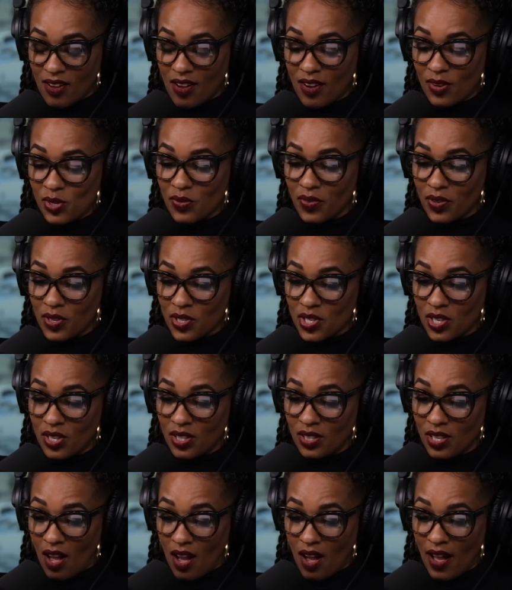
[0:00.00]
The
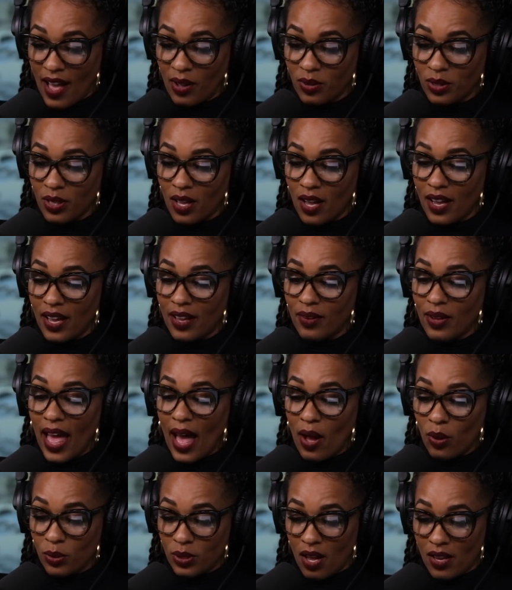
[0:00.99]
controversial law outlaw,
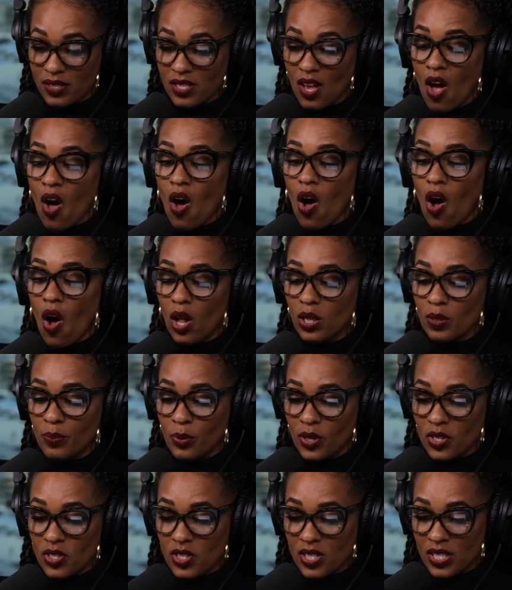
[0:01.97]
outlaws all
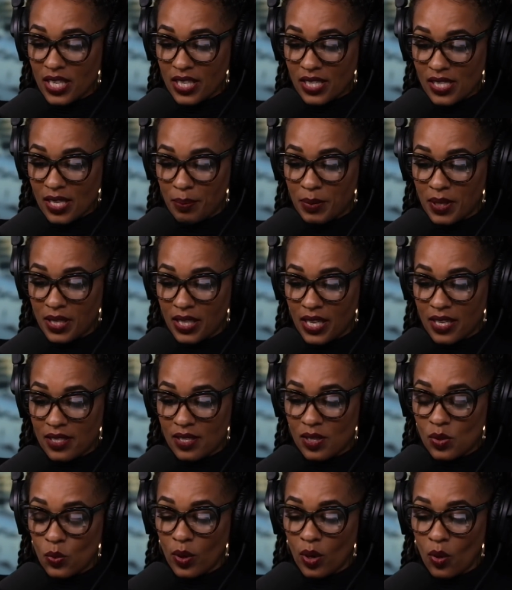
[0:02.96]
abortions except in
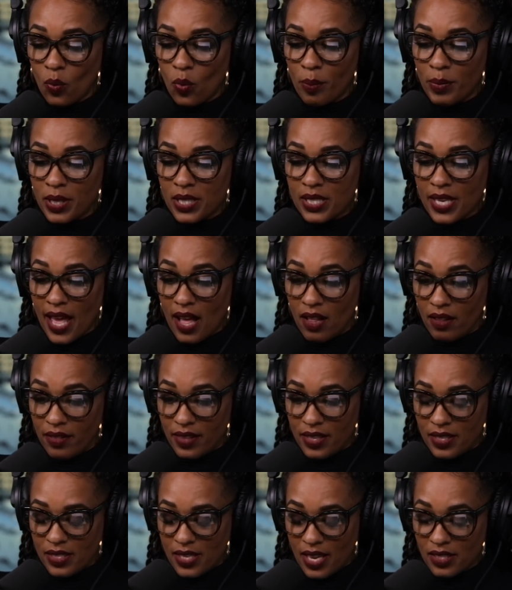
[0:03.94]
cases where a woman's
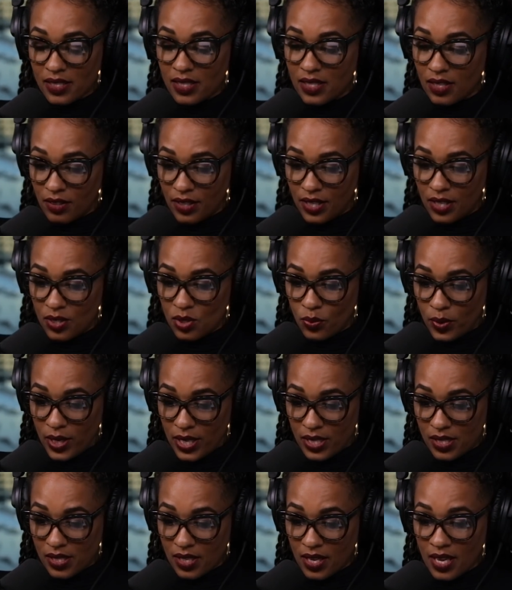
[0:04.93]
health is at serious
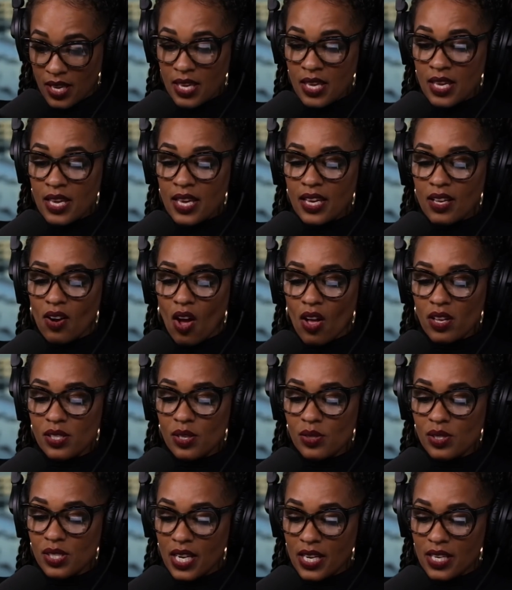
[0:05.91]
risk. It
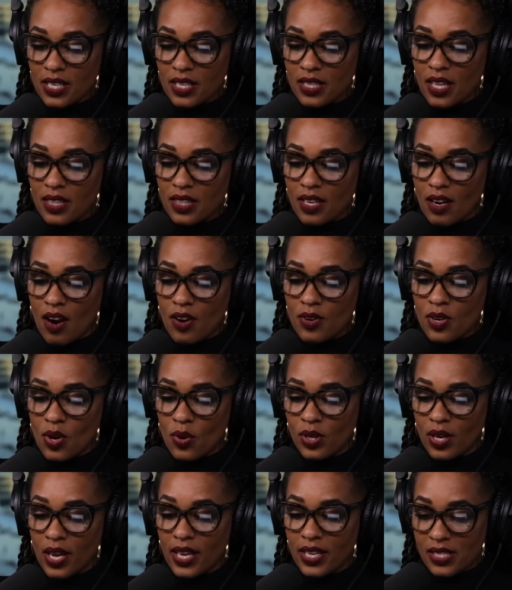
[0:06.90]
also stated that there are
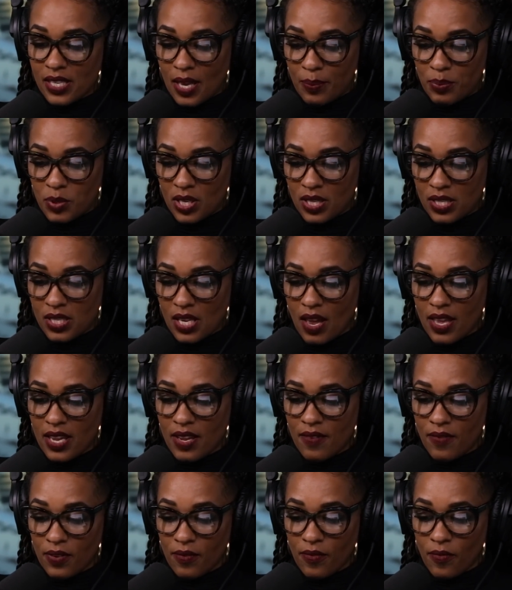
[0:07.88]
no exceptions,
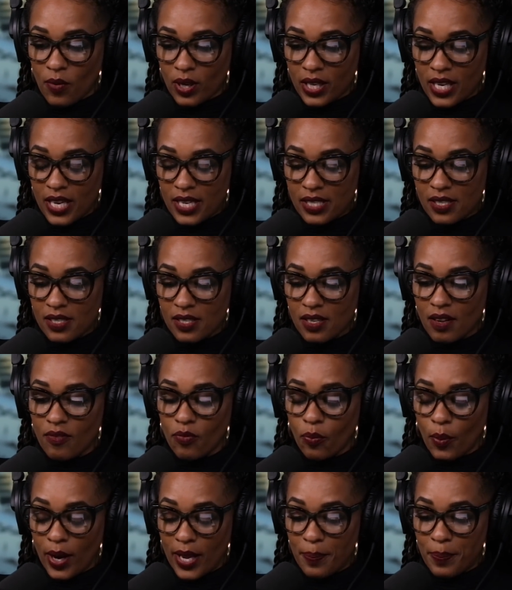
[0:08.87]
even for cases
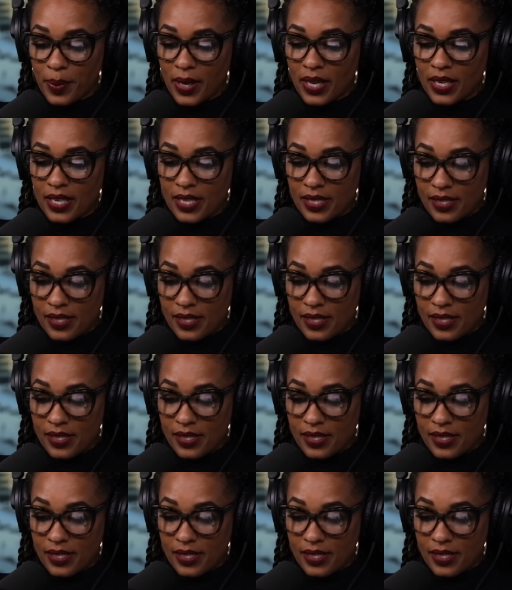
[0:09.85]
of rape and